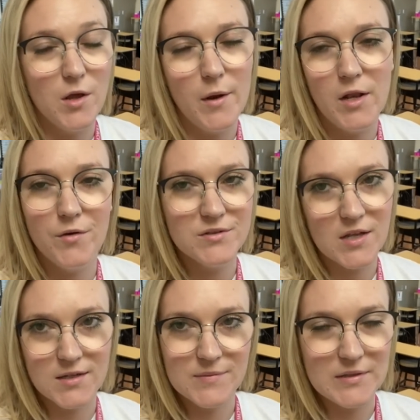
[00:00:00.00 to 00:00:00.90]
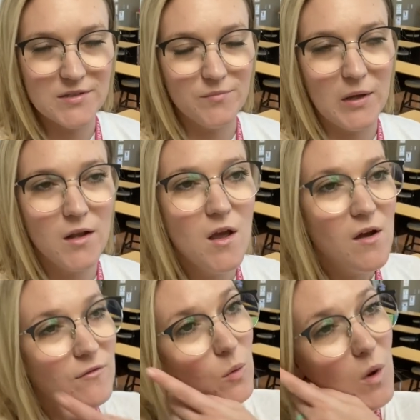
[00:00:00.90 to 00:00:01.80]
I know it's not expensive, but
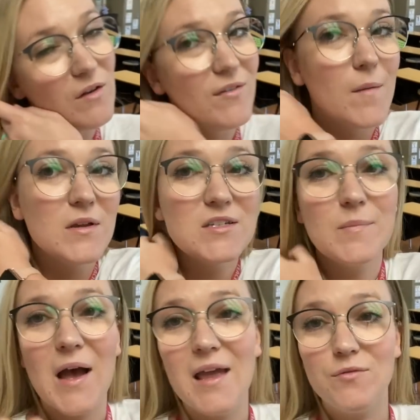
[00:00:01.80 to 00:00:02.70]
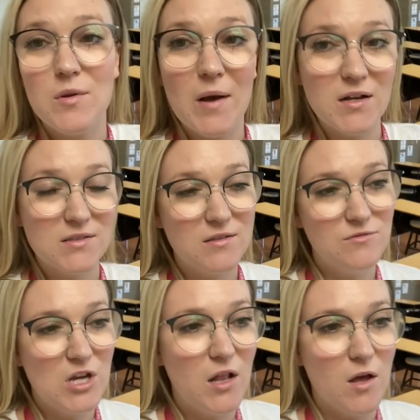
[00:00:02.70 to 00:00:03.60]
for one family to buy three boxes of
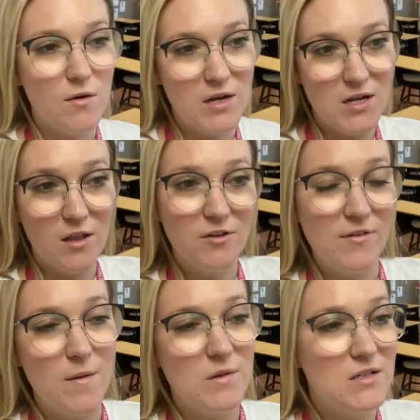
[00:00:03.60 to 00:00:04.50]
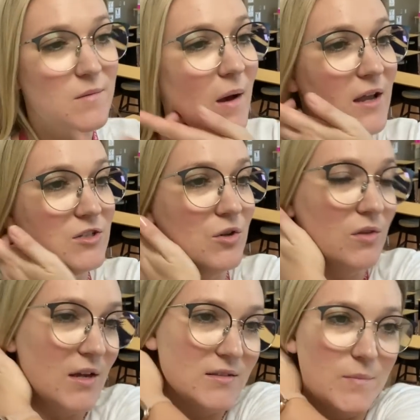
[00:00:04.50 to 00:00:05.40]
jello and another family to buy two
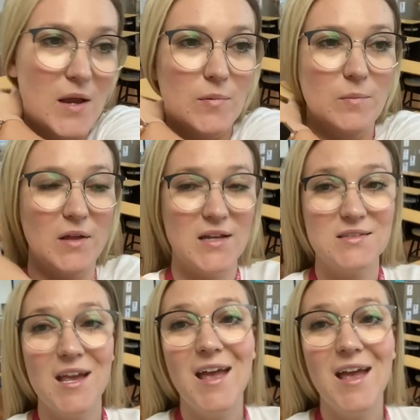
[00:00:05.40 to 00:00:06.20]
things of paper plates